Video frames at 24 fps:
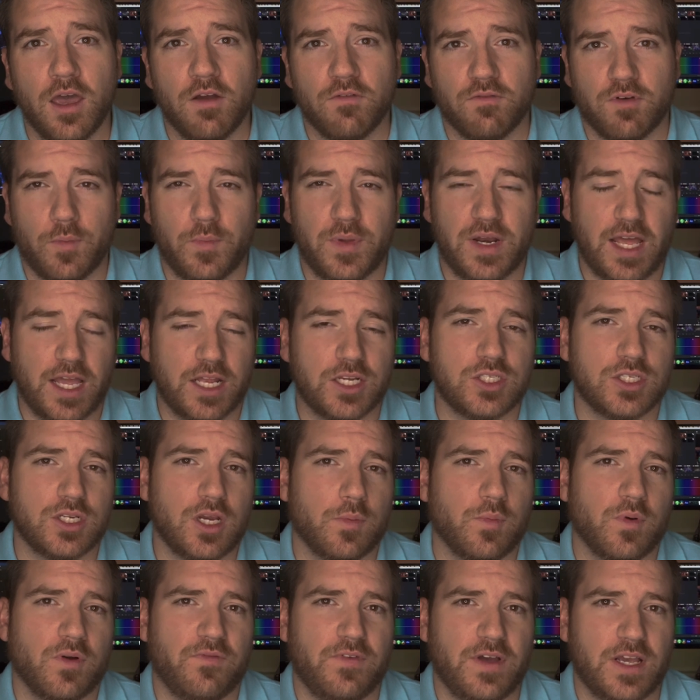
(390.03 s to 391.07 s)
from an H D R
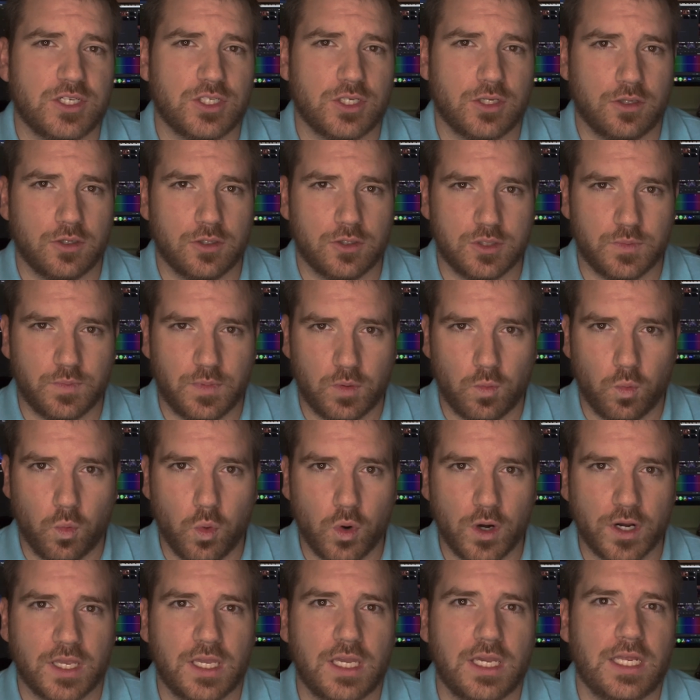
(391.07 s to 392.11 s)
professional who's been
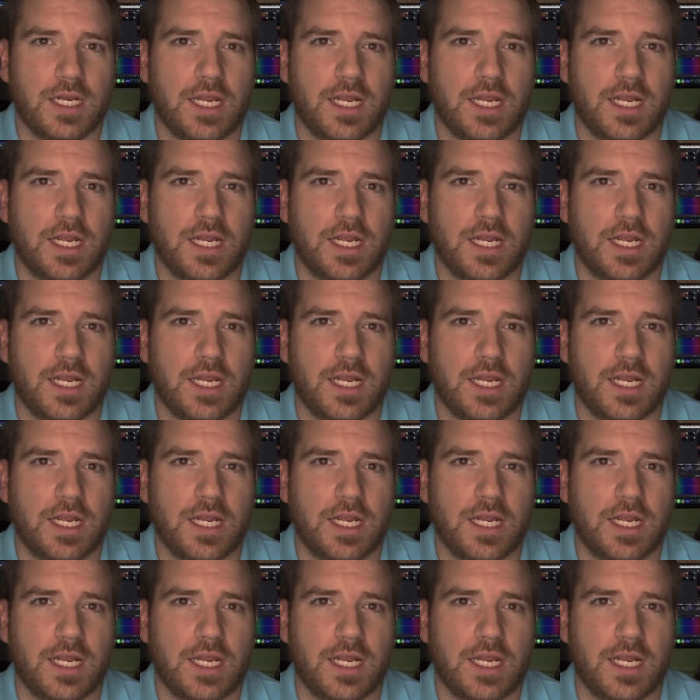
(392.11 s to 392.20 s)
working